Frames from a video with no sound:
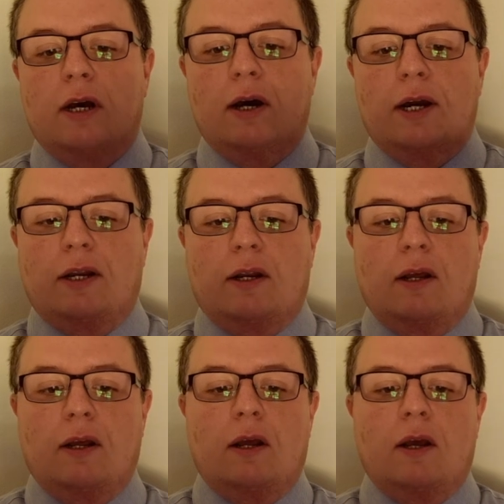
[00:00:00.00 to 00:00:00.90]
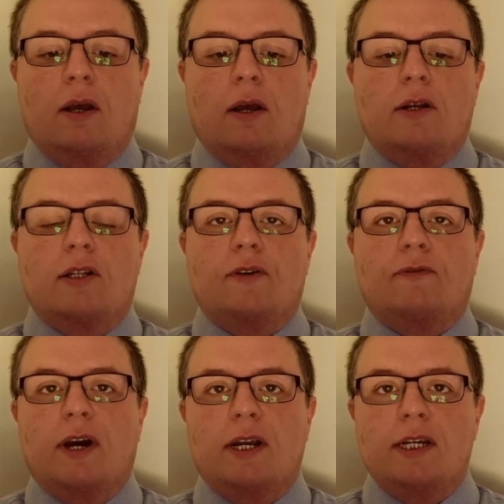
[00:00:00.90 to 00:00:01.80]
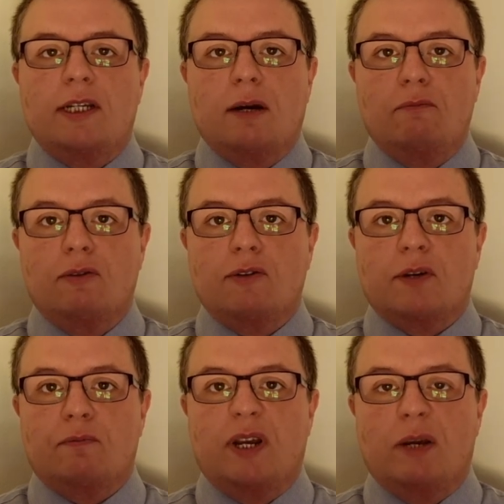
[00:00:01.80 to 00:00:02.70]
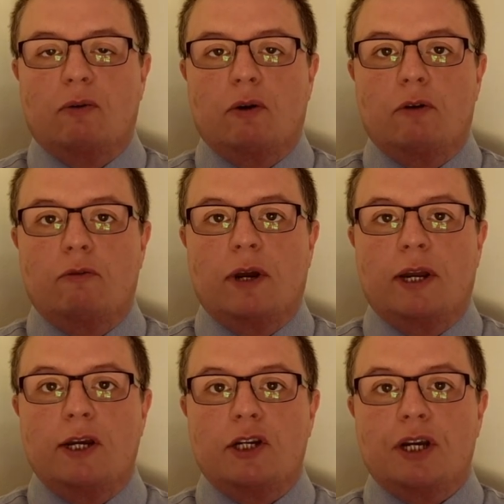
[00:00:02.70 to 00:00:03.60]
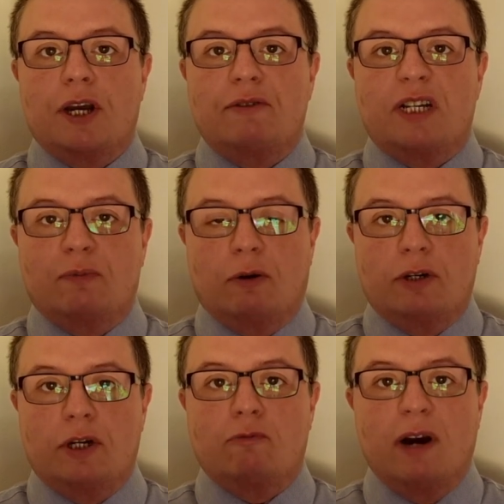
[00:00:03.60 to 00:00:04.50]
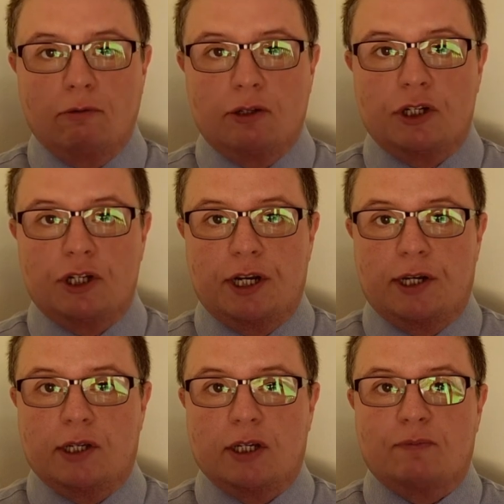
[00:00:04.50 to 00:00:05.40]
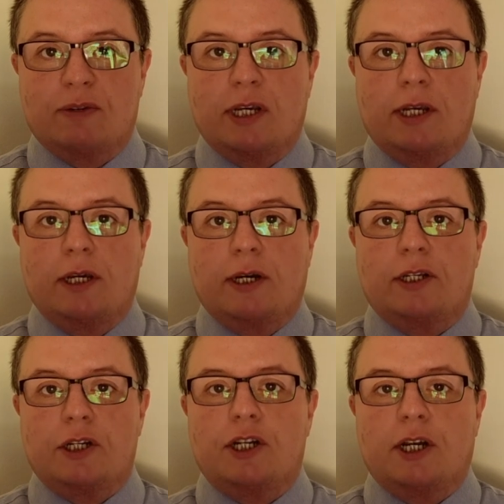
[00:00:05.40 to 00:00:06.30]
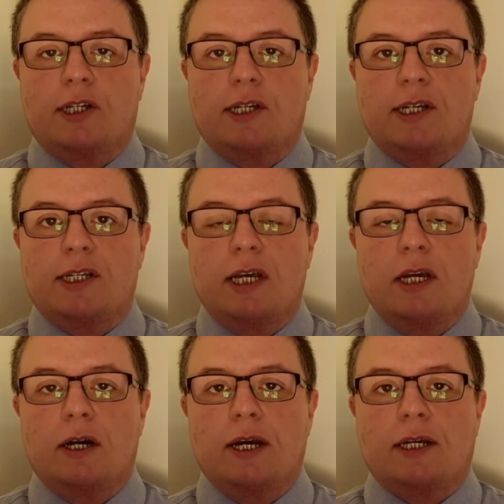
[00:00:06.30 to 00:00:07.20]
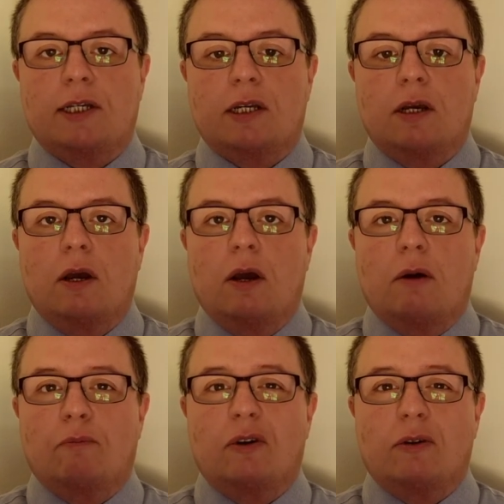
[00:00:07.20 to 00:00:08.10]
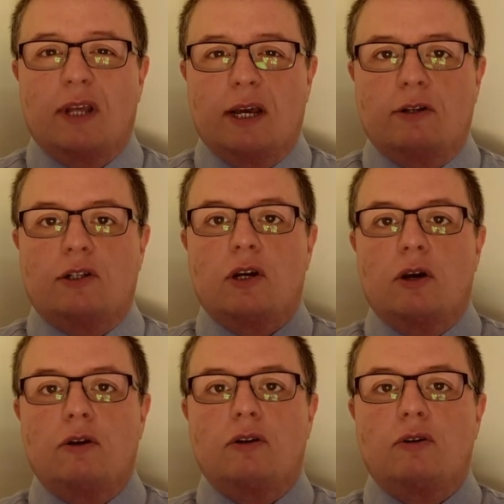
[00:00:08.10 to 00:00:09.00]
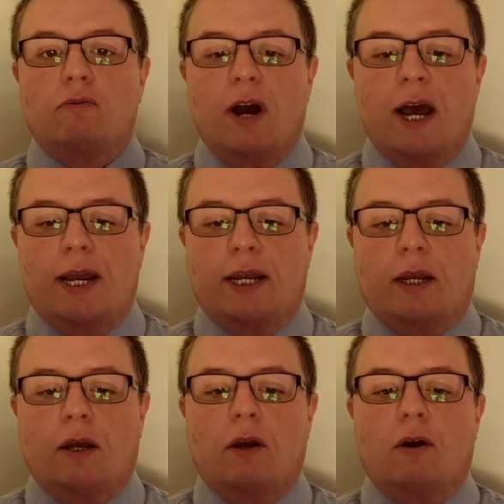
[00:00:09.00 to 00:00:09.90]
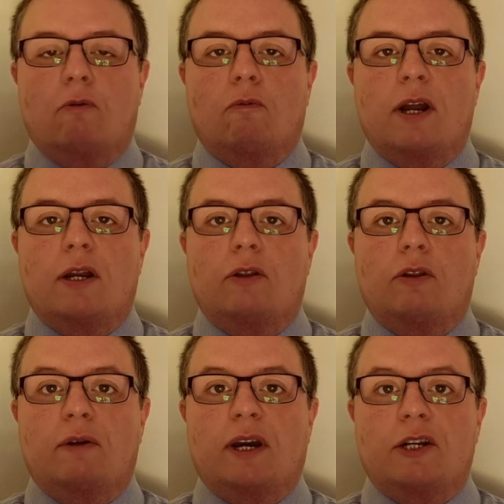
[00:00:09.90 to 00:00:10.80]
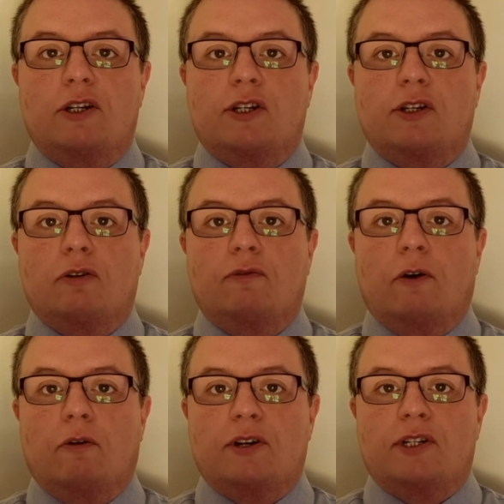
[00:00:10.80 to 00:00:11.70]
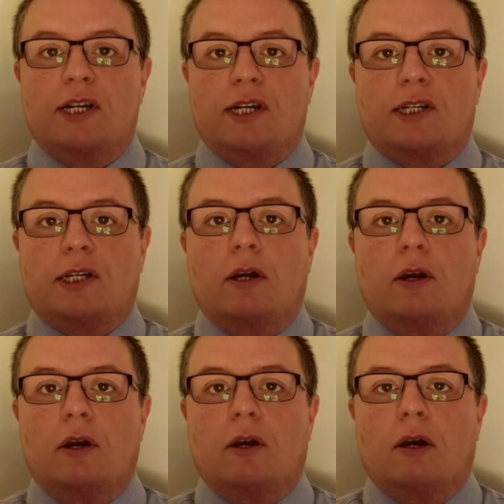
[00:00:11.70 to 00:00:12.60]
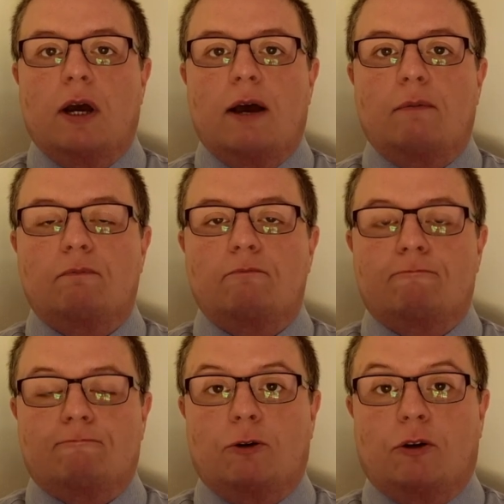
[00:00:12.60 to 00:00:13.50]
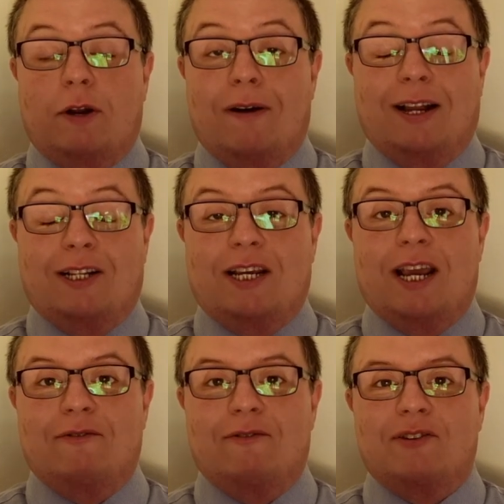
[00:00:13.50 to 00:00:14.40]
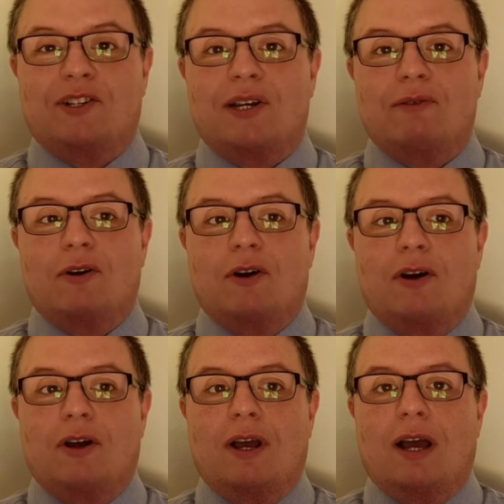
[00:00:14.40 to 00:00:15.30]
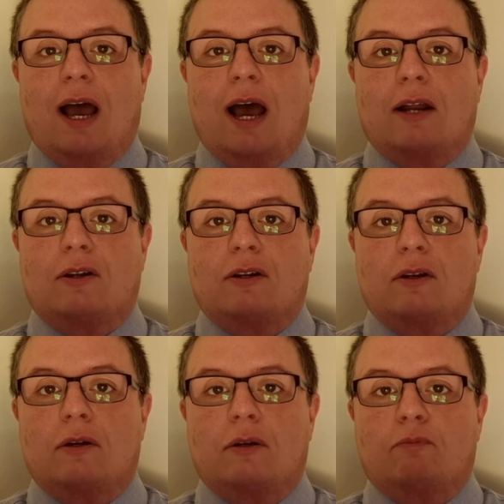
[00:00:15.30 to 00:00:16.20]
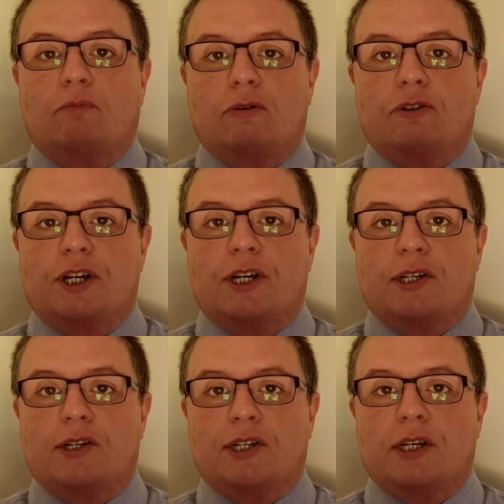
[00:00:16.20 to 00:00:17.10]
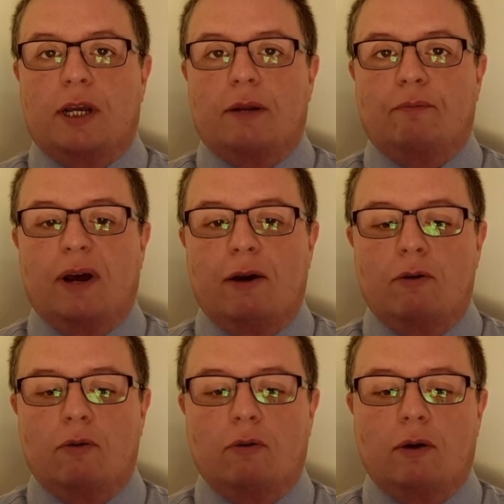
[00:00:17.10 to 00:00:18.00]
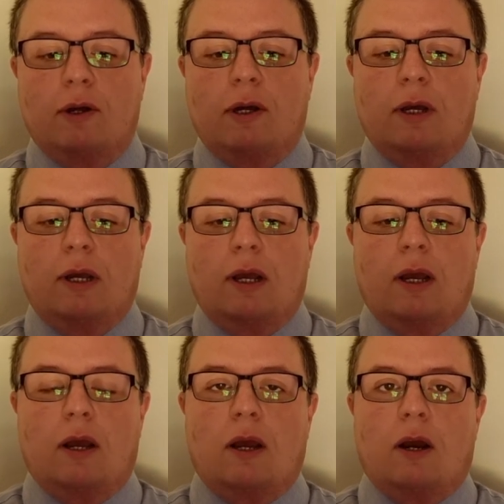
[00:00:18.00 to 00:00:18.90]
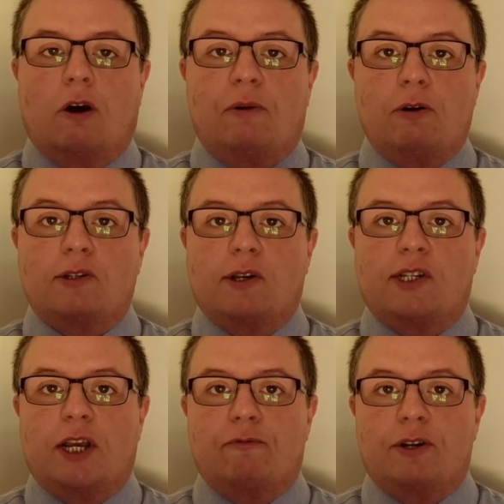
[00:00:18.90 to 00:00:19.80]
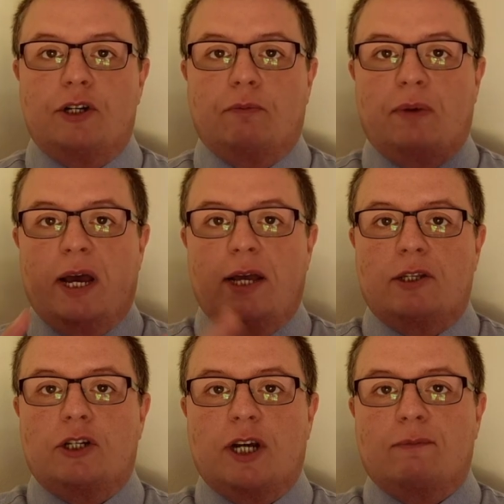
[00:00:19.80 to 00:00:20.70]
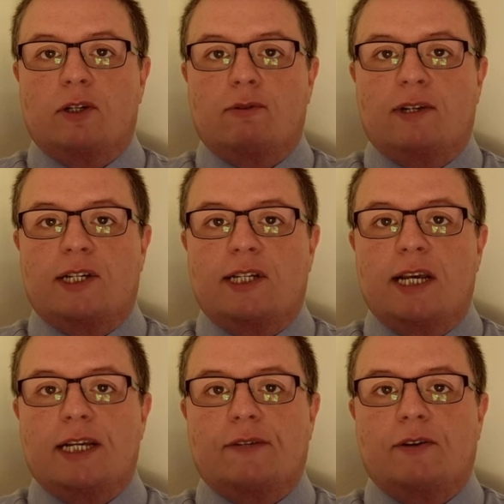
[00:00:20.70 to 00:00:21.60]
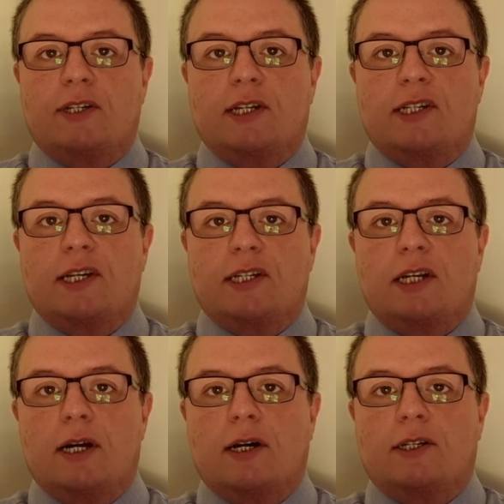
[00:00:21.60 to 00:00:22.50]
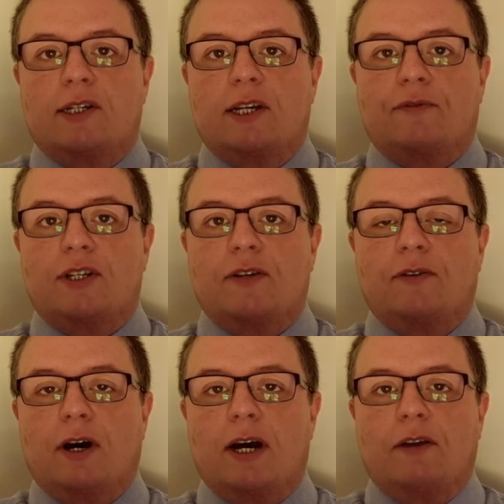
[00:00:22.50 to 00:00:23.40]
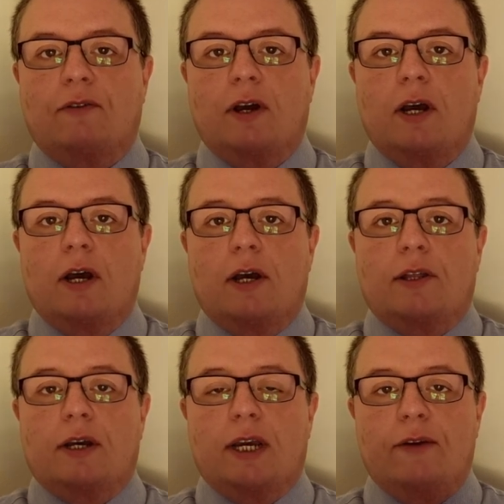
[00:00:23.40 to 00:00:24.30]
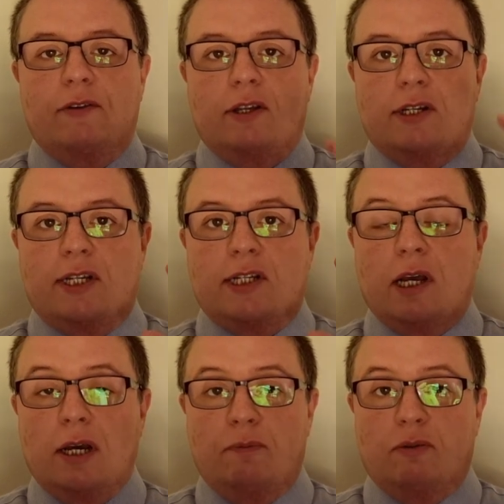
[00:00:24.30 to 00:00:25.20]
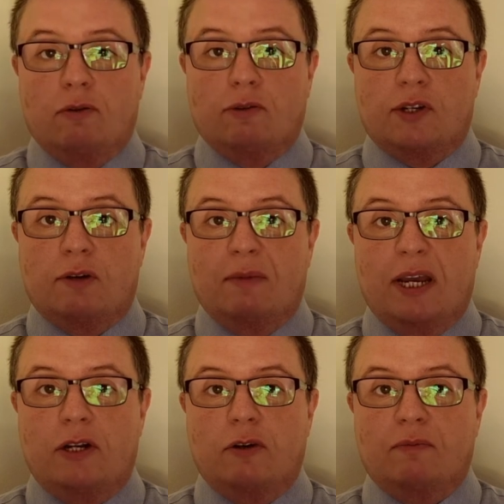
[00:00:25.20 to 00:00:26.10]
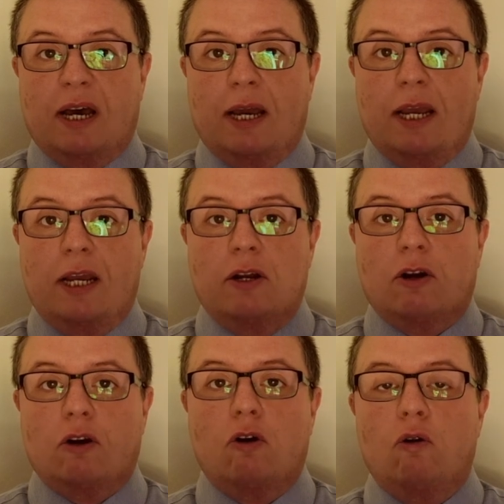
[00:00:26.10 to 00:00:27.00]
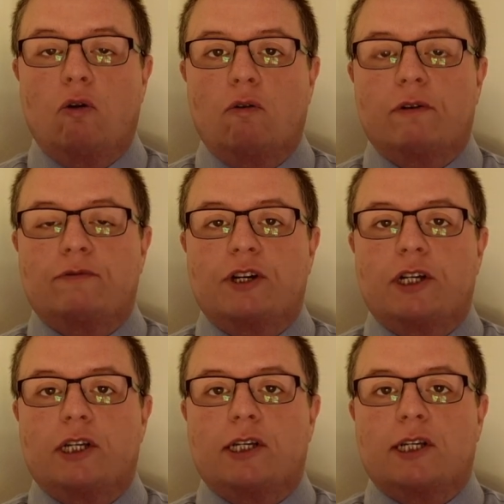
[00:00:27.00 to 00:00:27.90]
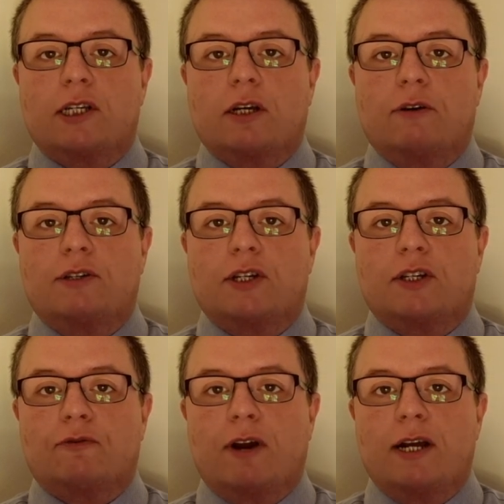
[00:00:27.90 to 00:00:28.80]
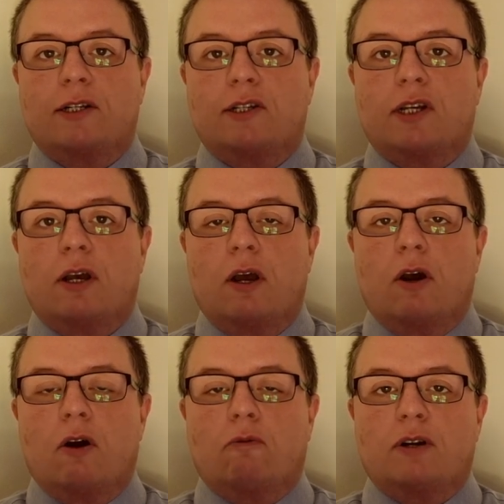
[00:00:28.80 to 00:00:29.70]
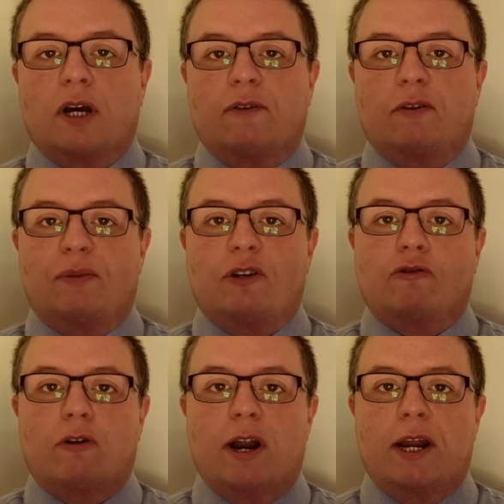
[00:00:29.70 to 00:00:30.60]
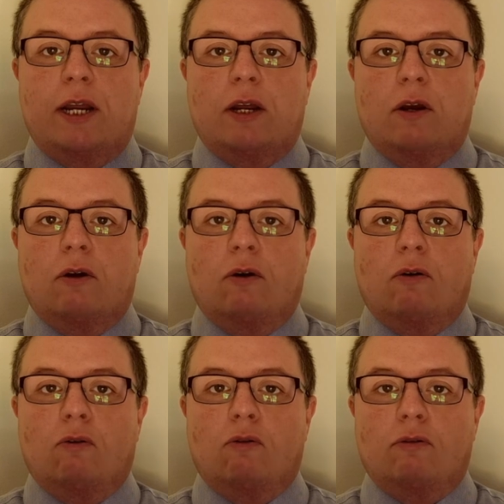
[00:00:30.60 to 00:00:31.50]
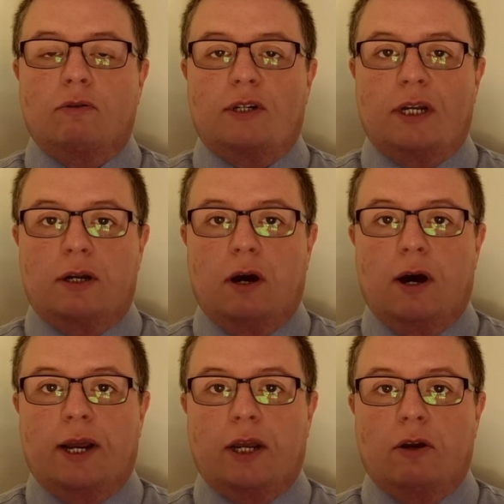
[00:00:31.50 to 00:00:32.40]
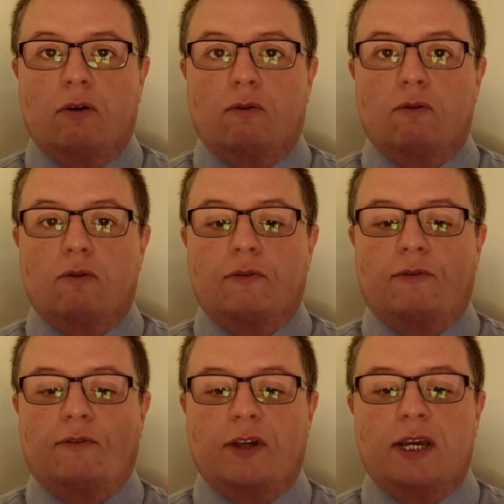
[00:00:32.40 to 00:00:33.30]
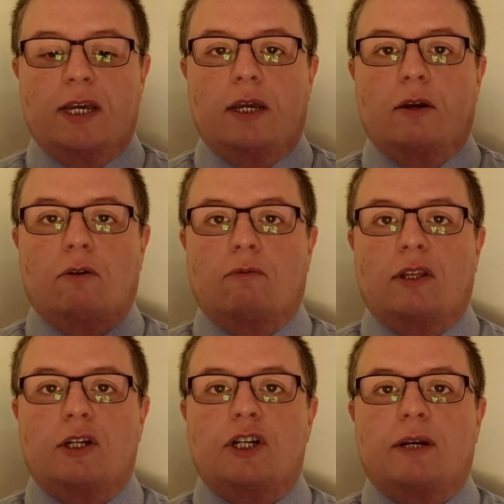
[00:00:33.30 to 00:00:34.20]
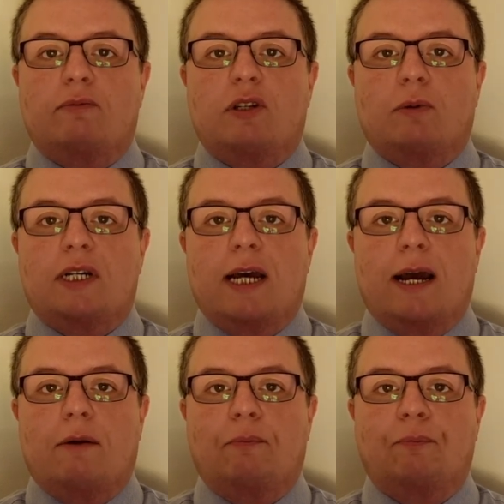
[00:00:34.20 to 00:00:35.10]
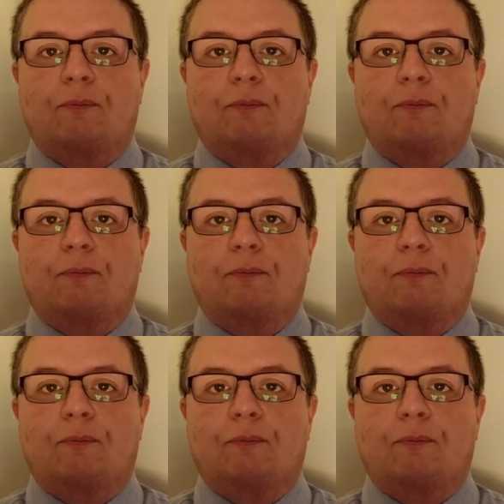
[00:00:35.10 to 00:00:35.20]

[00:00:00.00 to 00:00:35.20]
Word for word: 9, to find examples of people who initially responded well to Jesus, particularly to Jesus' healings, but then turned away when the religious authorities uh, got their act together, as it were, and put Jesus in peril. And we also see, if we jump ahead to chapter 26, verses 69 to 75, that even the disciples who made up that inner core of Jesus' closest friends would either betray or deny or flee when the chips were down.